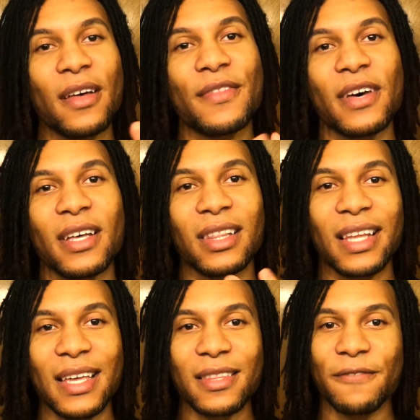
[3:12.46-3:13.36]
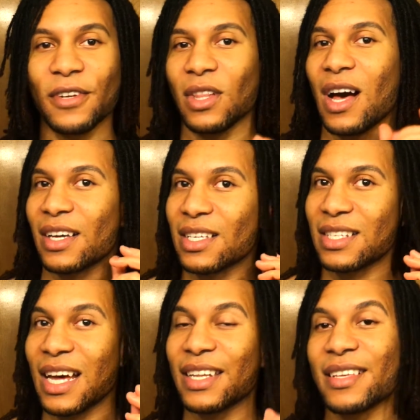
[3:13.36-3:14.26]
the length of your lock is
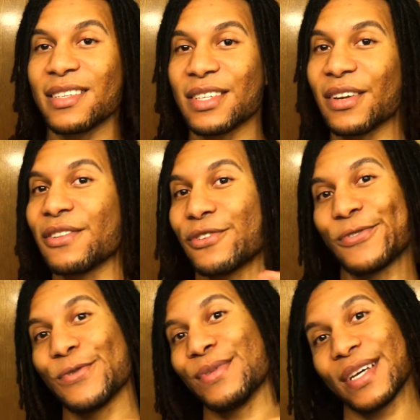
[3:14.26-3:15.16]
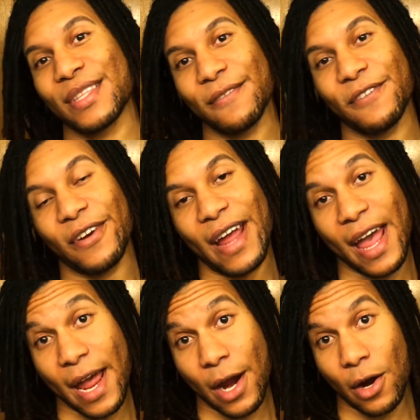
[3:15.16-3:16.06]
not necessarily the true length of your
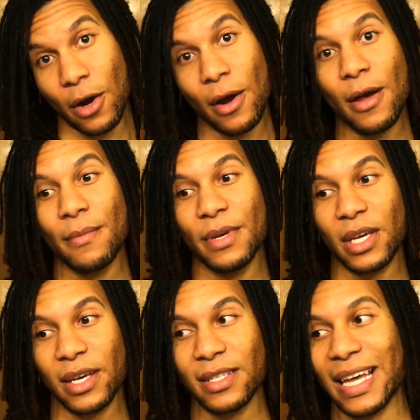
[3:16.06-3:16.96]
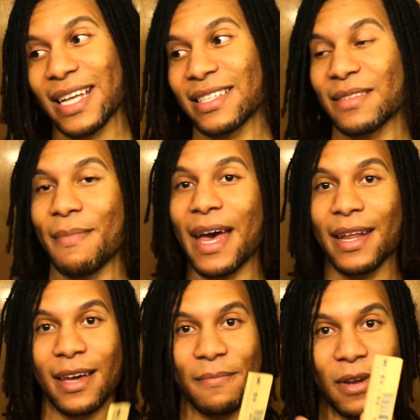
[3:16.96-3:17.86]
hair, because as it's
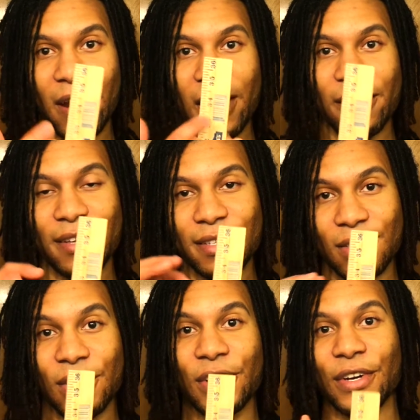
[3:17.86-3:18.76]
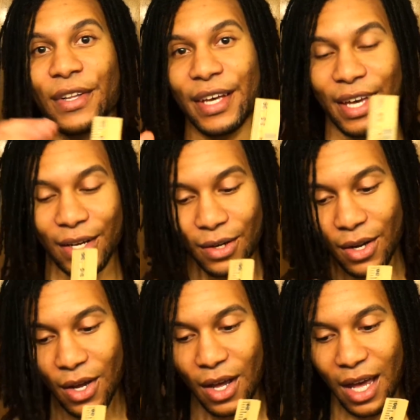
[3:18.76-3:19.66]
matting up, your hair is curling
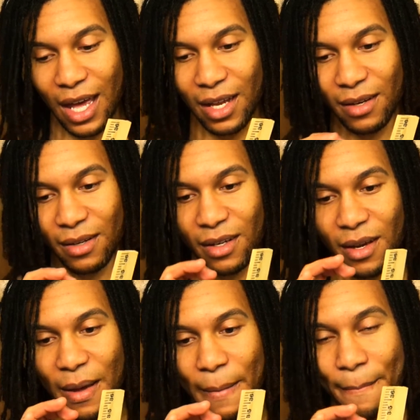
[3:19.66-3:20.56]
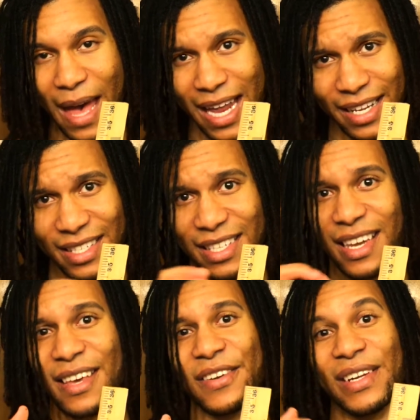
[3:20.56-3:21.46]
and matting
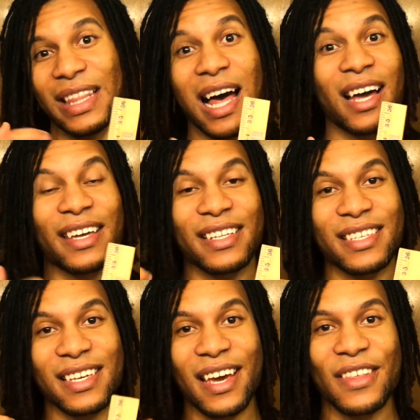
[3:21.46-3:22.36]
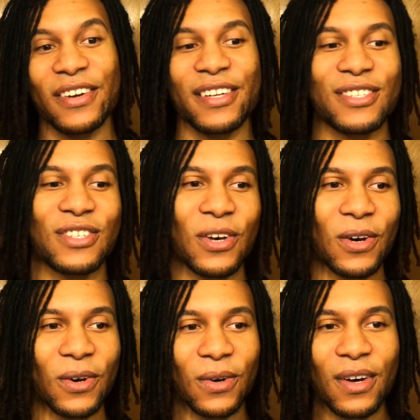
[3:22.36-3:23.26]
together and locking together. And
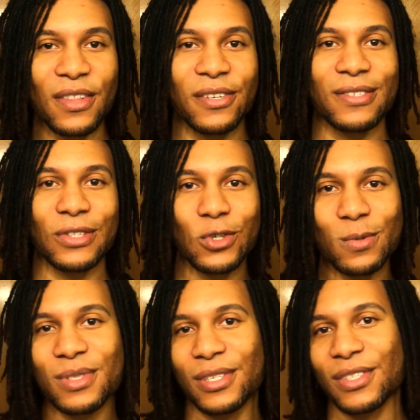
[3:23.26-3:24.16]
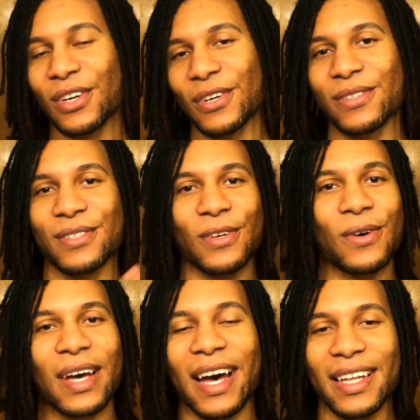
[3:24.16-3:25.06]
so there's loops, there's curls, there's all
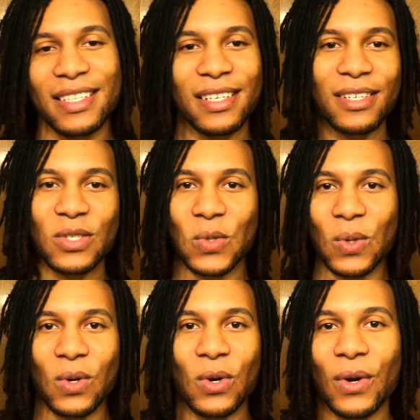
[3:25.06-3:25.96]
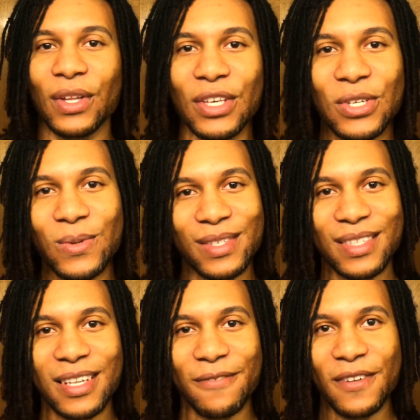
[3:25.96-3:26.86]
kinds of curly hues and
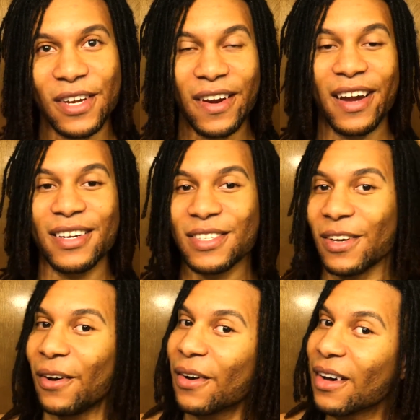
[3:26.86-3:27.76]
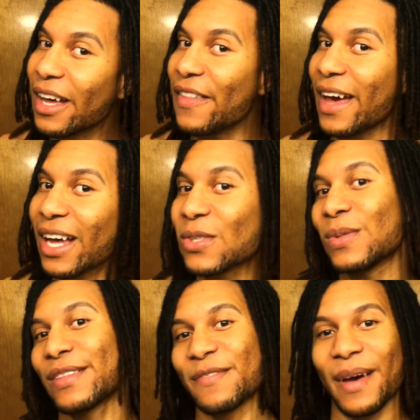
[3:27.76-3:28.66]
stuff in your hair. So the actual
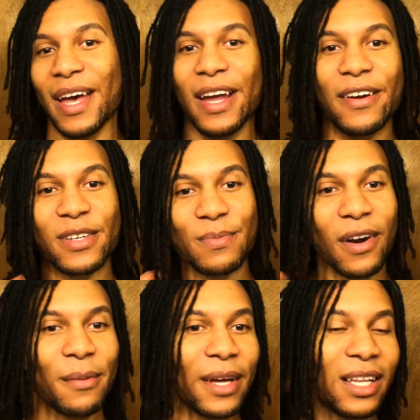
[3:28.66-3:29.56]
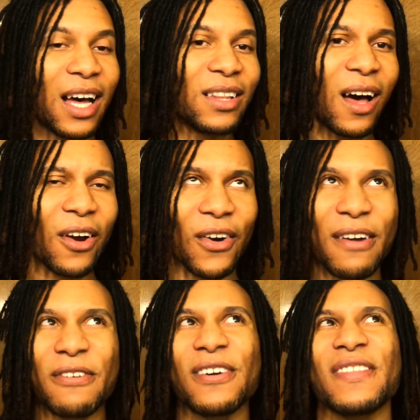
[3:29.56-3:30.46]
length of my hair is probably a lot longer.
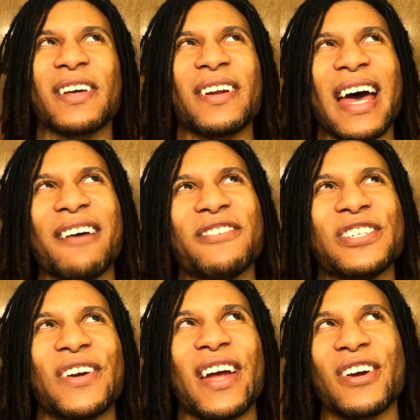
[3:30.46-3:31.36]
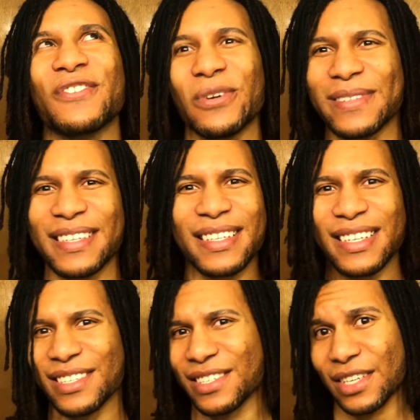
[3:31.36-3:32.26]
I've heard that on average your hair grows 6
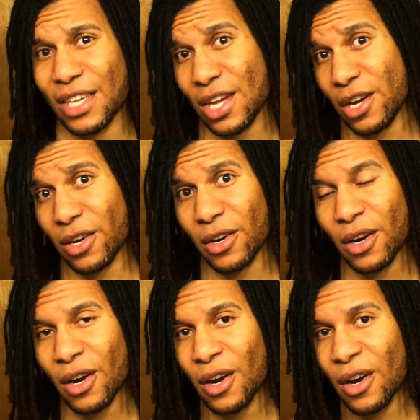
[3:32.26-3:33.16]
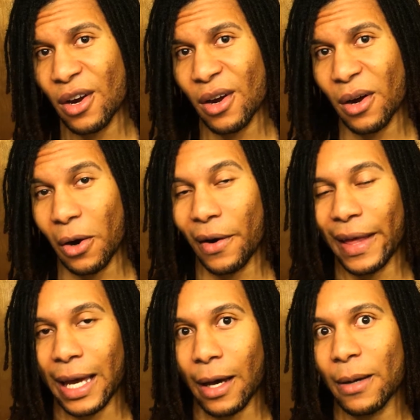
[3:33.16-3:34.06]
inches a year, or
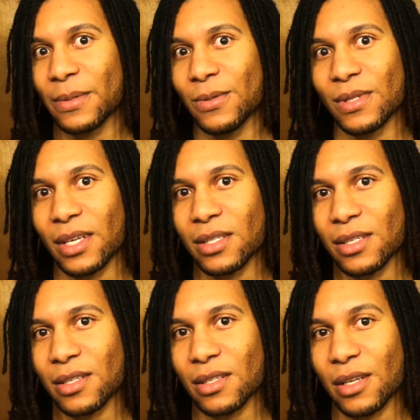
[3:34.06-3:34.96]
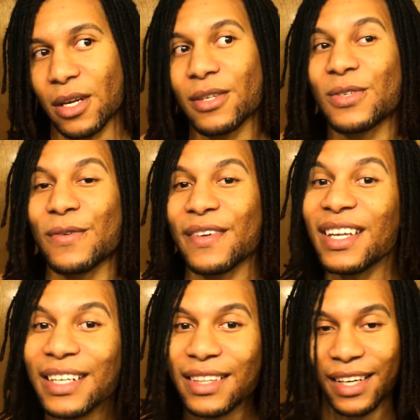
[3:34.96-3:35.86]
like up to 6 inches a year. So if
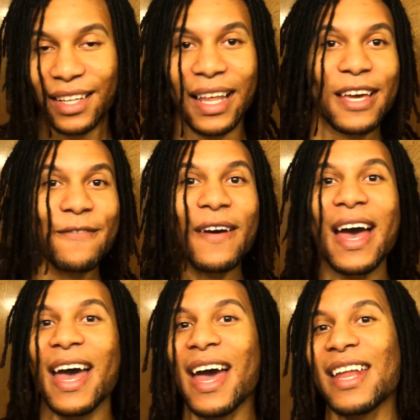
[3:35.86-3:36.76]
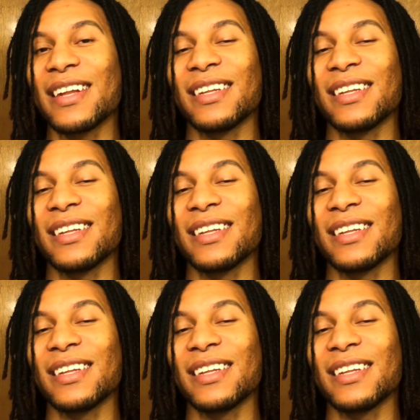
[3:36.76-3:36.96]
anything, like if I